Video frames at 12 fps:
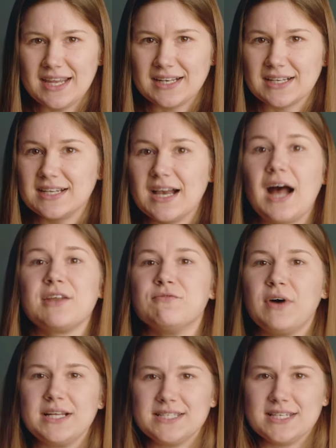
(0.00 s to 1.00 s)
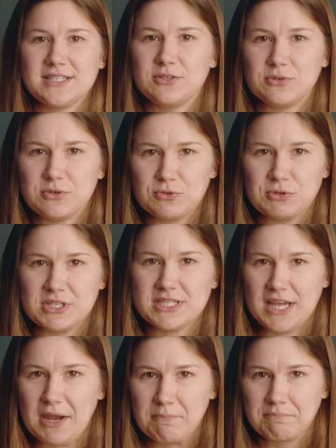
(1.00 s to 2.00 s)
And God invites us to do the
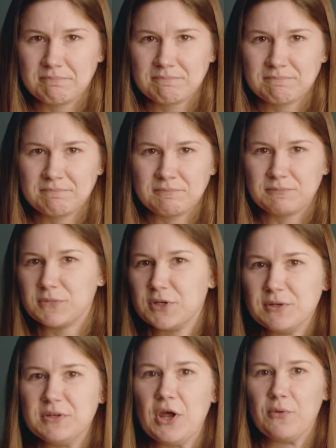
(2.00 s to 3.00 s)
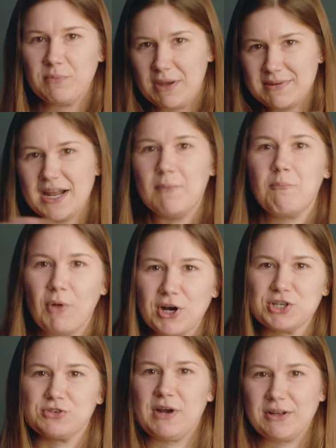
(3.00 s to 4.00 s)
same no, maybe not
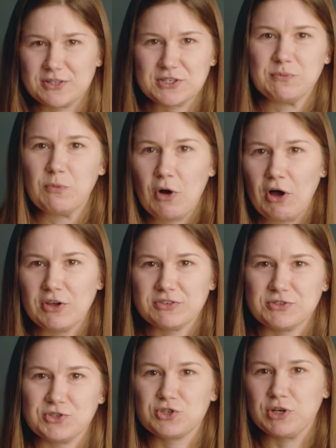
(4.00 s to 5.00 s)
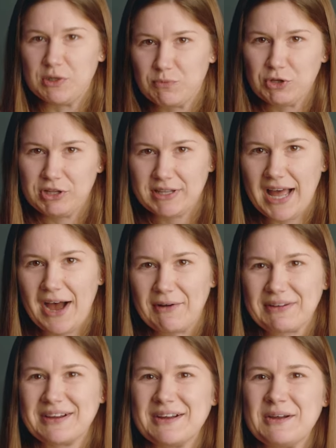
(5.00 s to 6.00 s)
march around some walls and scream really
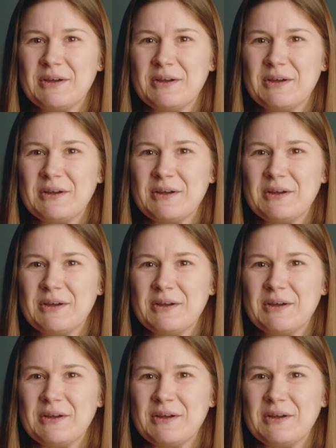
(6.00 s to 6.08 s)
loud,